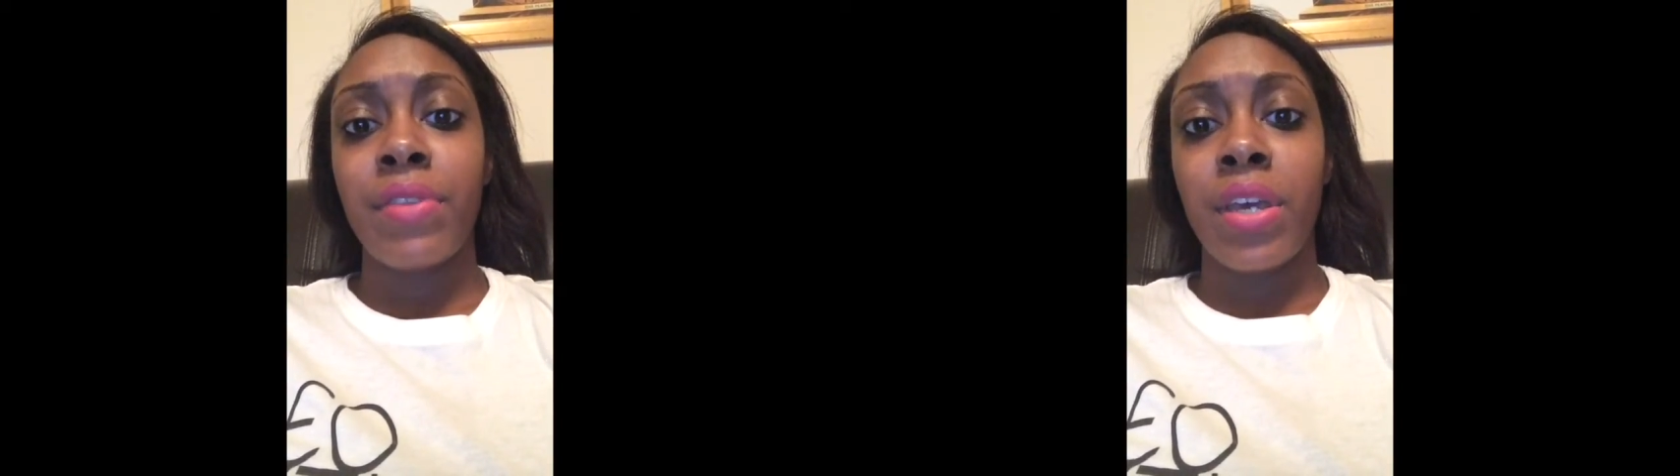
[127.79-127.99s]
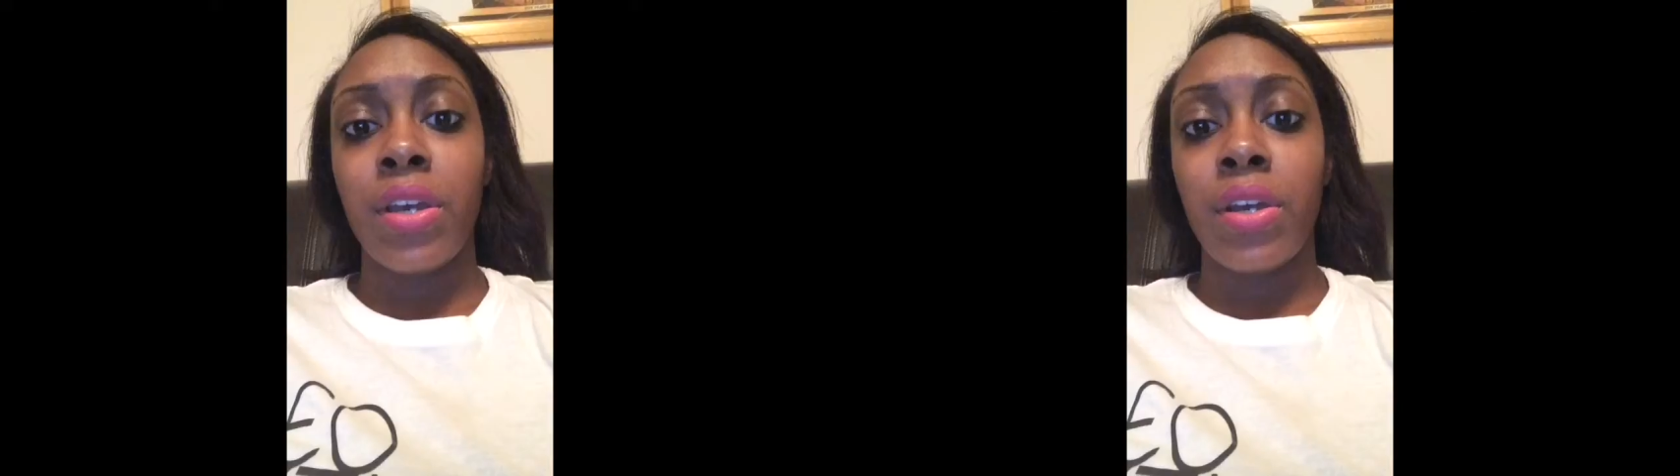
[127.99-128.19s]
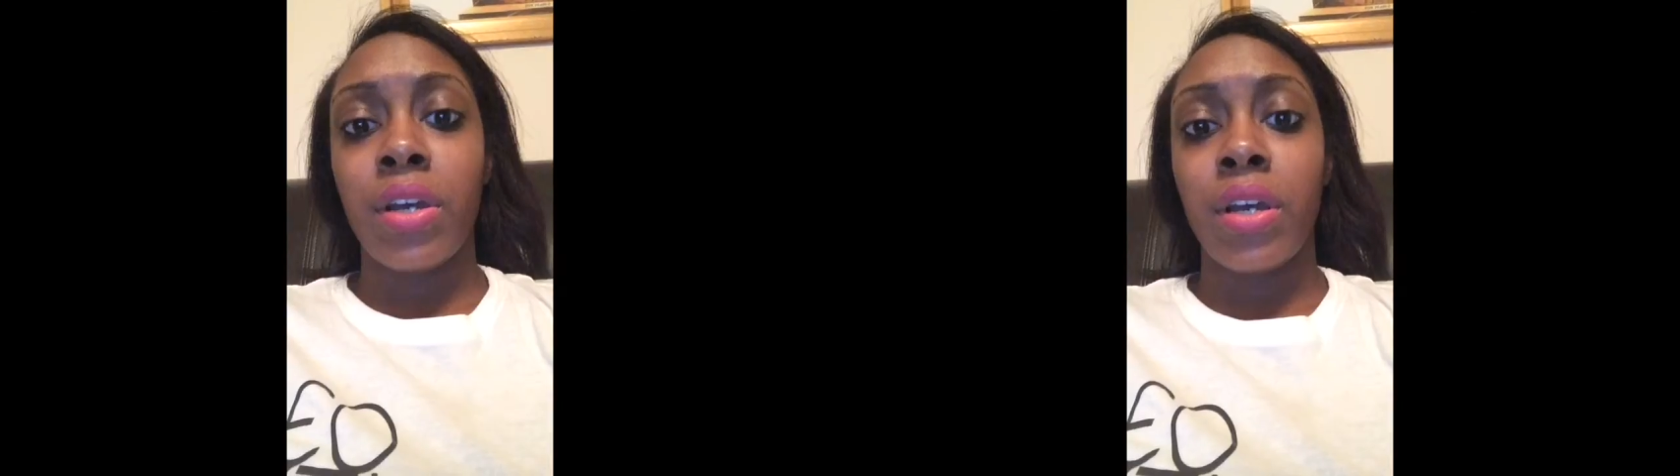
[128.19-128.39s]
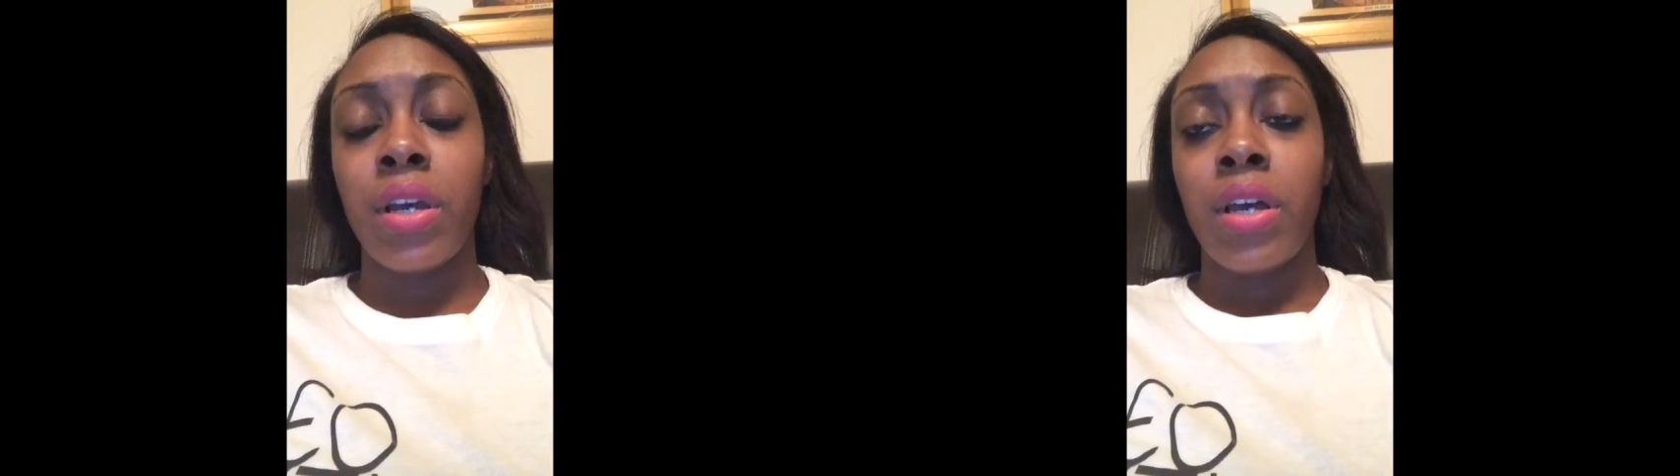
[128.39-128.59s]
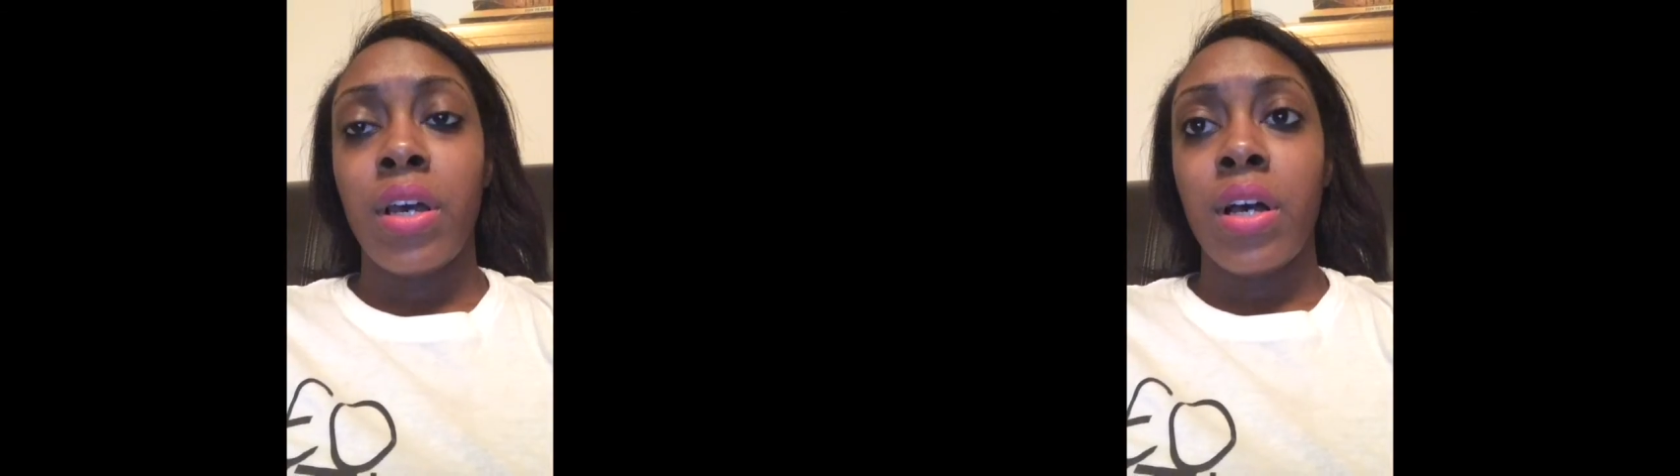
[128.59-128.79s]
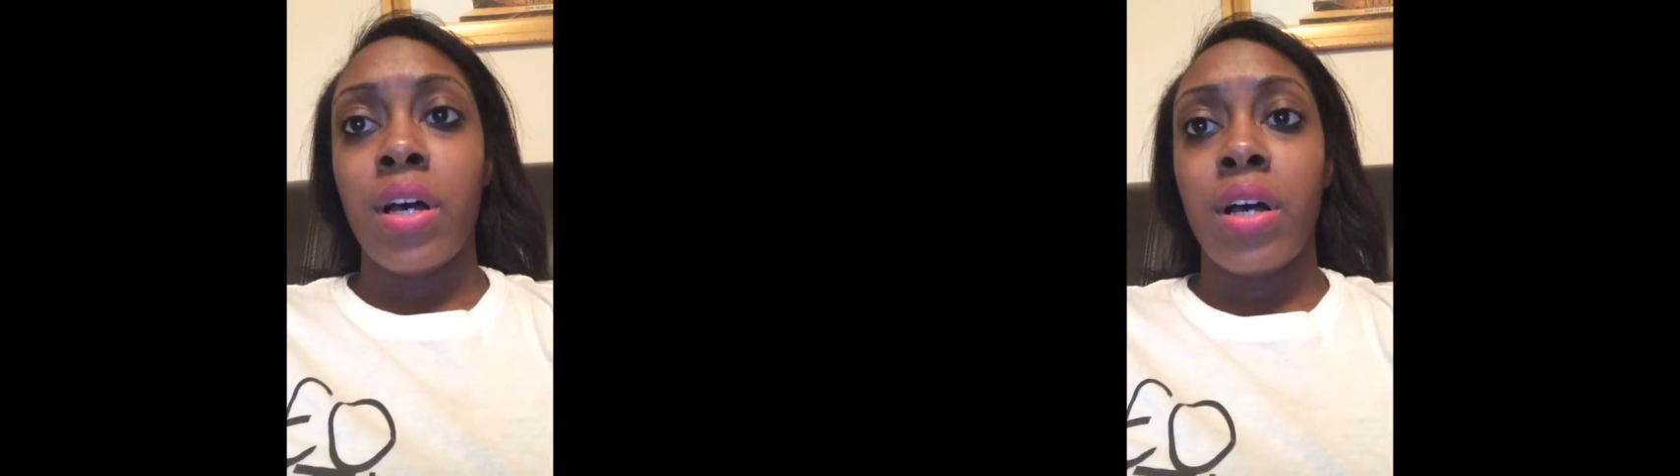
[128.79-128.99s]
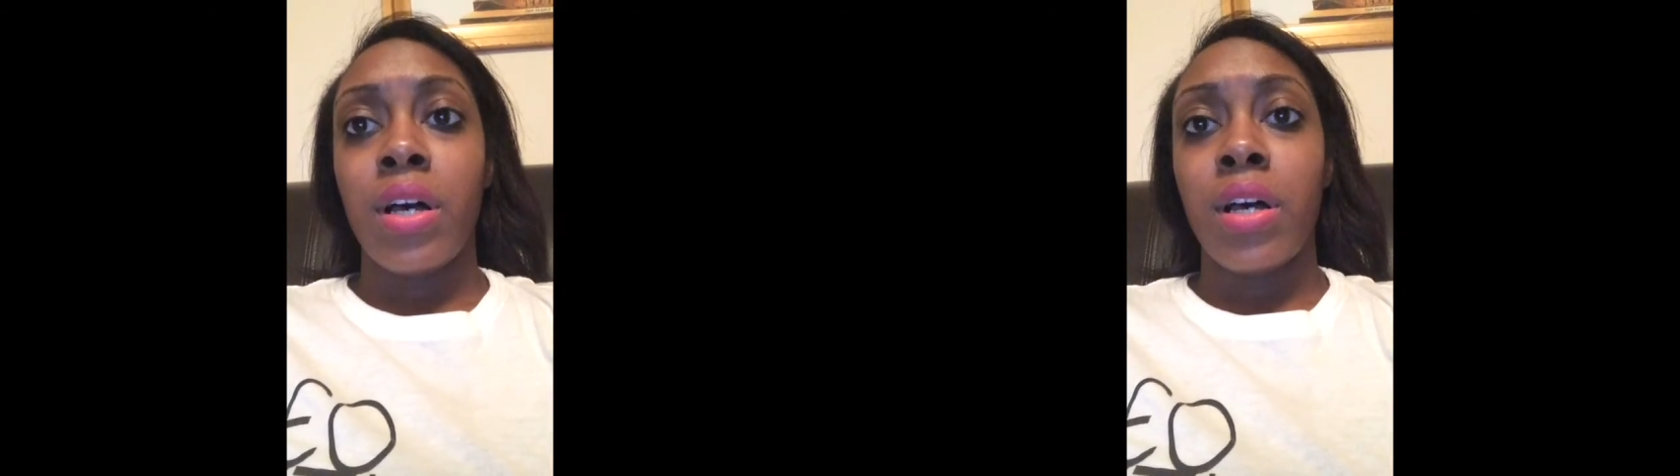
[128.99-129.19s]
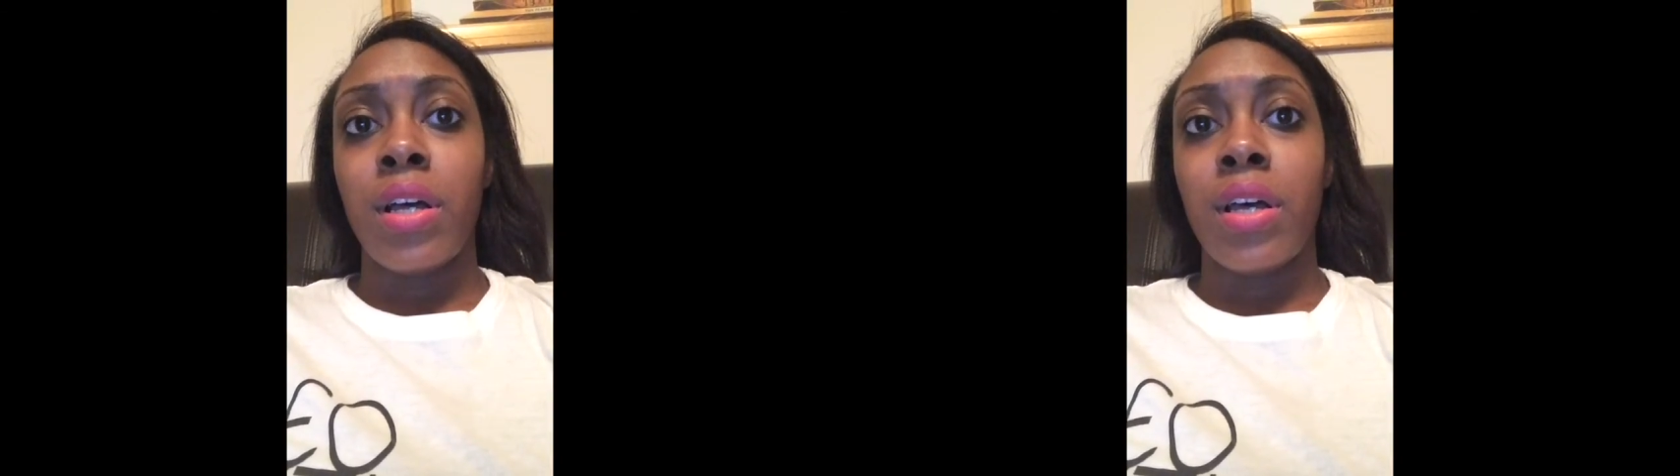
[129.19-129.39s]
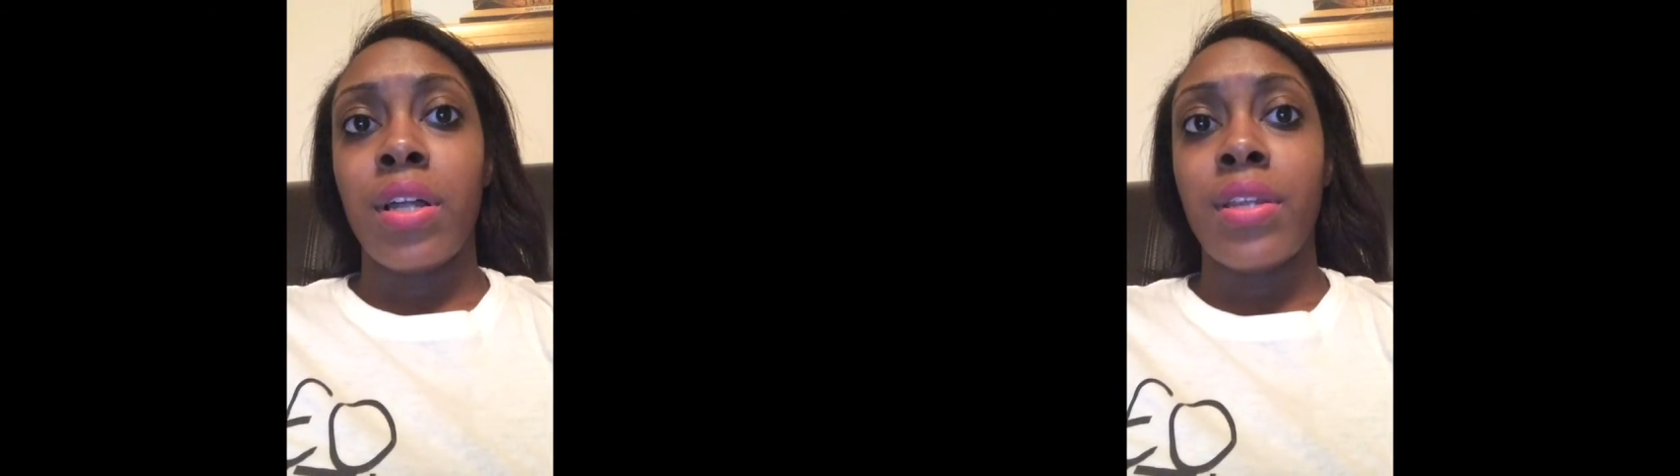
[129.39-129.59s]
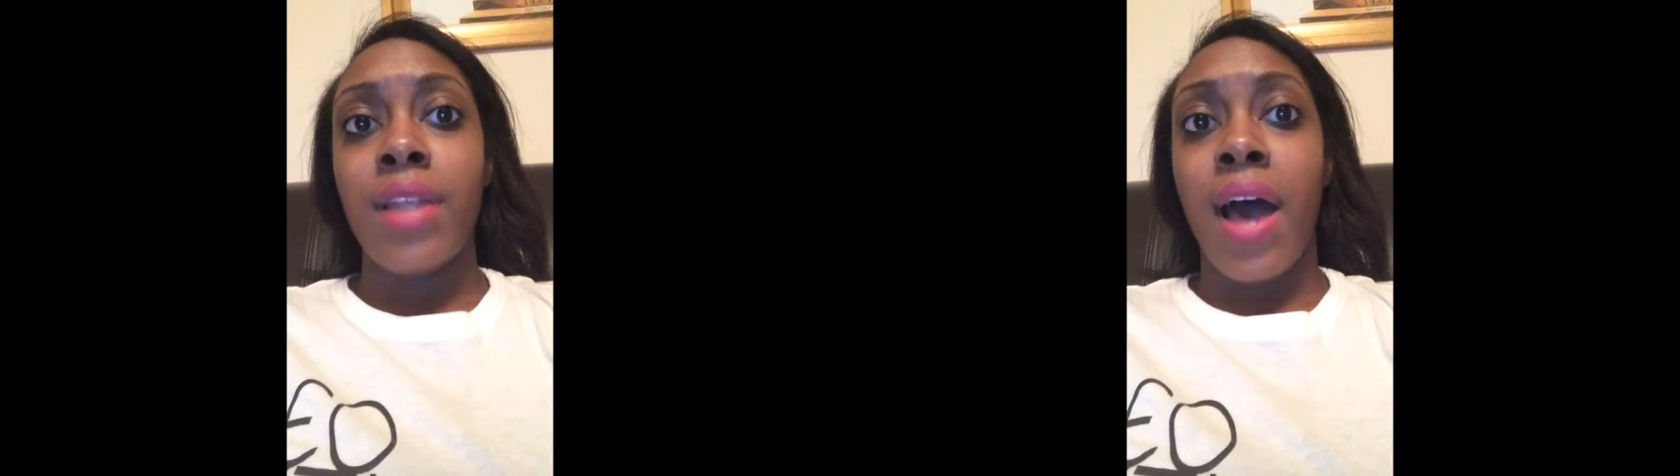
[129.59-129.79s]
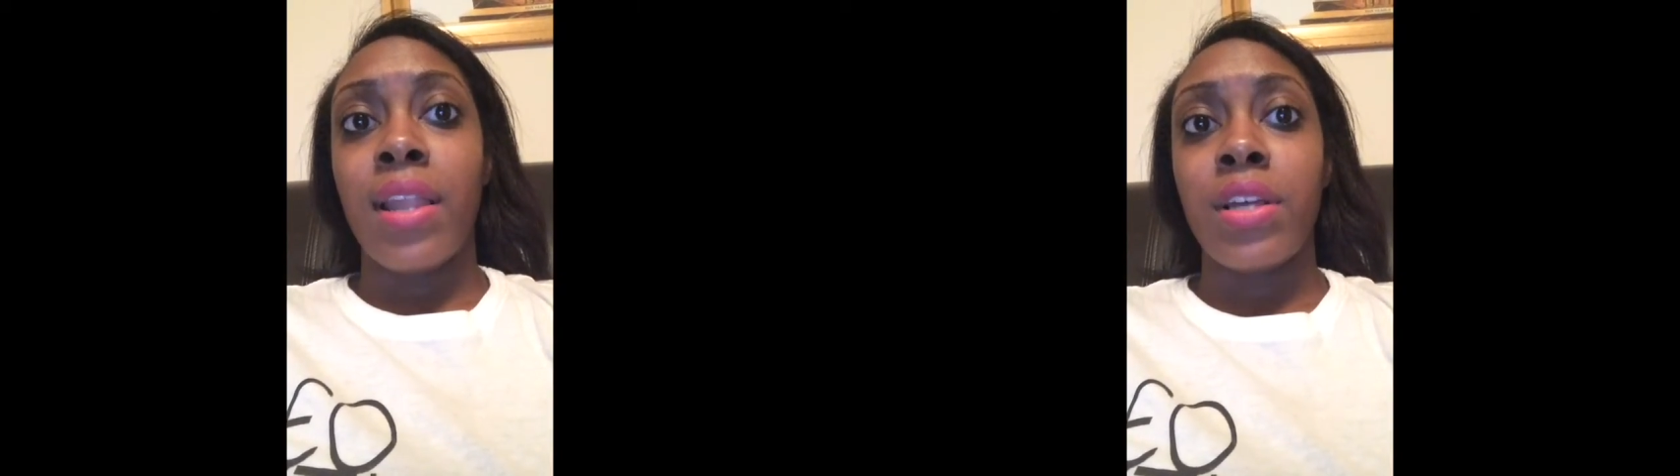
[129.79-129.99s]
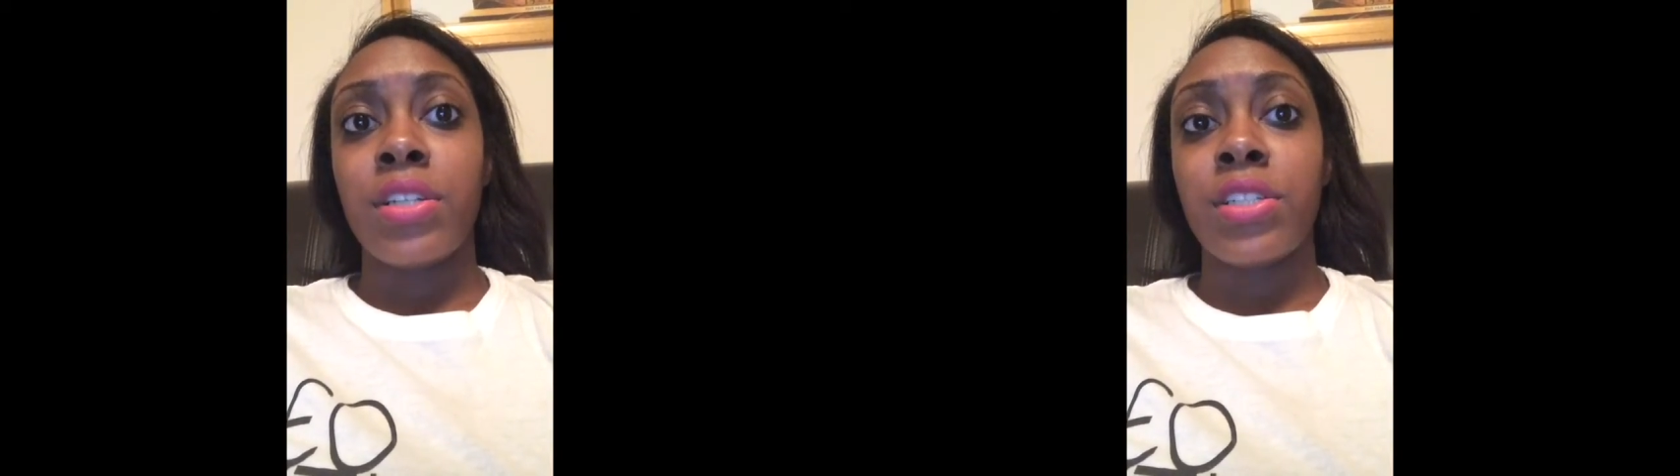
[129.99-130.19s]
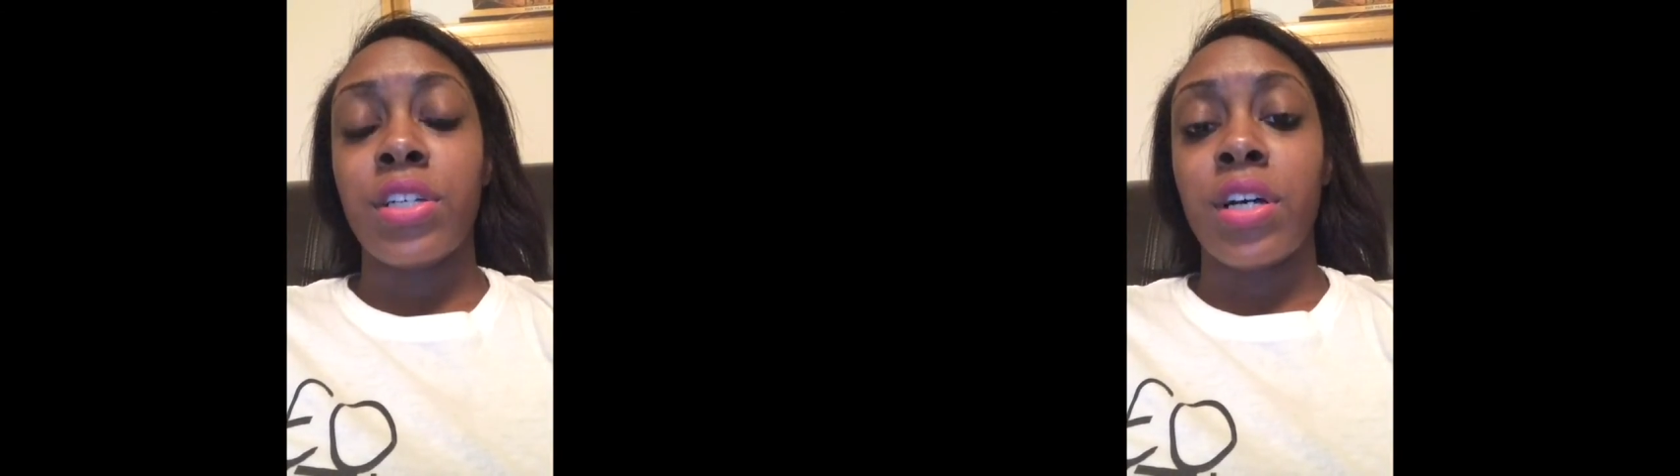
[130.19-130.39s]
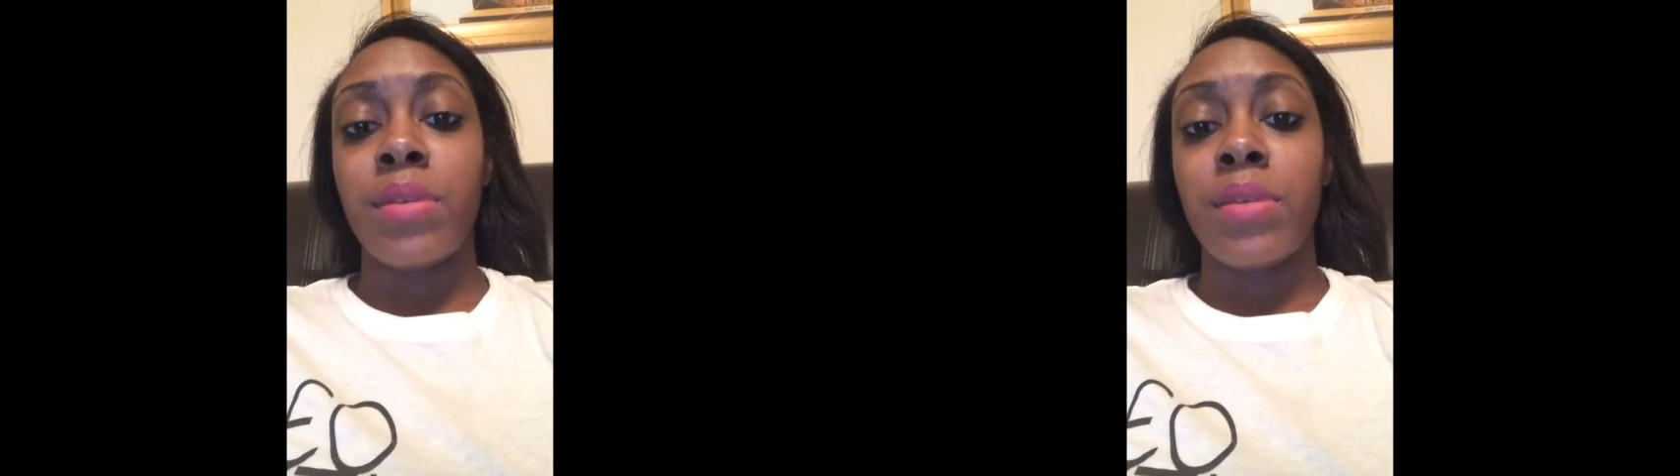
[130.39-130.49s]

their knowledge.